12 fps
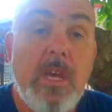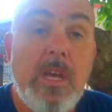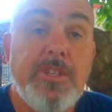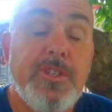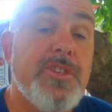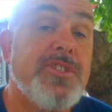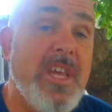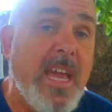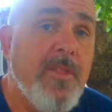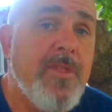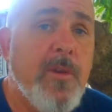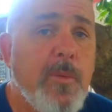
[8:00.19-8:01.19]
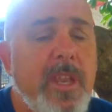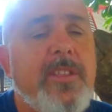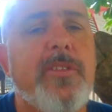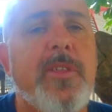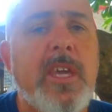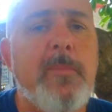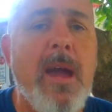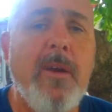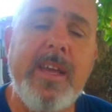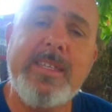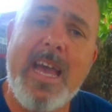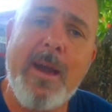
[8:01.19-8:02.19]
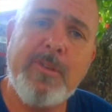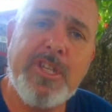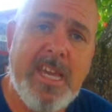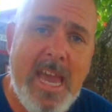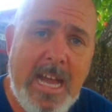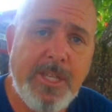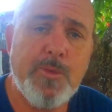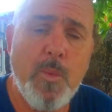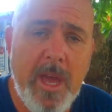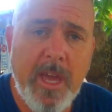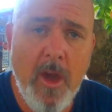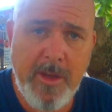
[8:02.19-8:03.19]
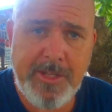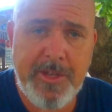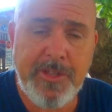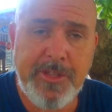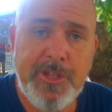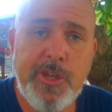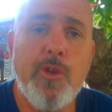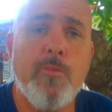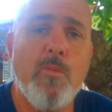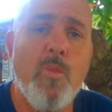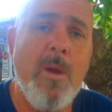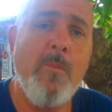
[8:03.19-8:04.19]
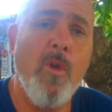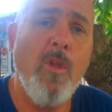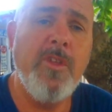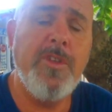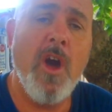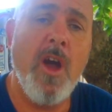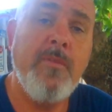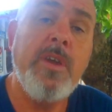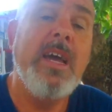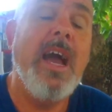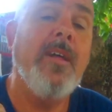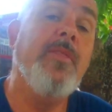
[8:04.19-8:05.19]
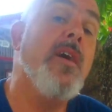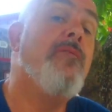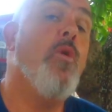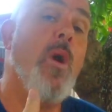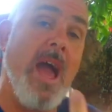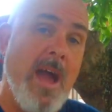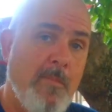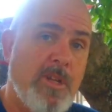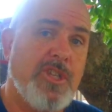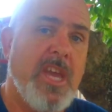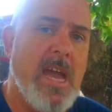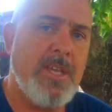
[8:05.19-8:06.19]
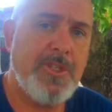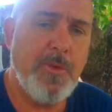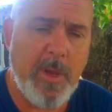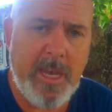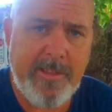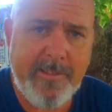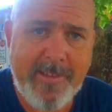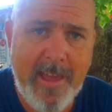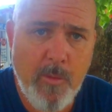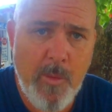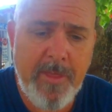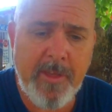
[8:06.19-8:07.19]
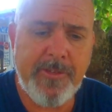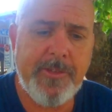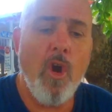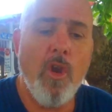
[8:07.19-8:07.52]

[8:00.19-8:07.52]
So the second thing we need to think about is how much gas we're going to consume when we're on the dive, and therefore how much gas do we need to take with us.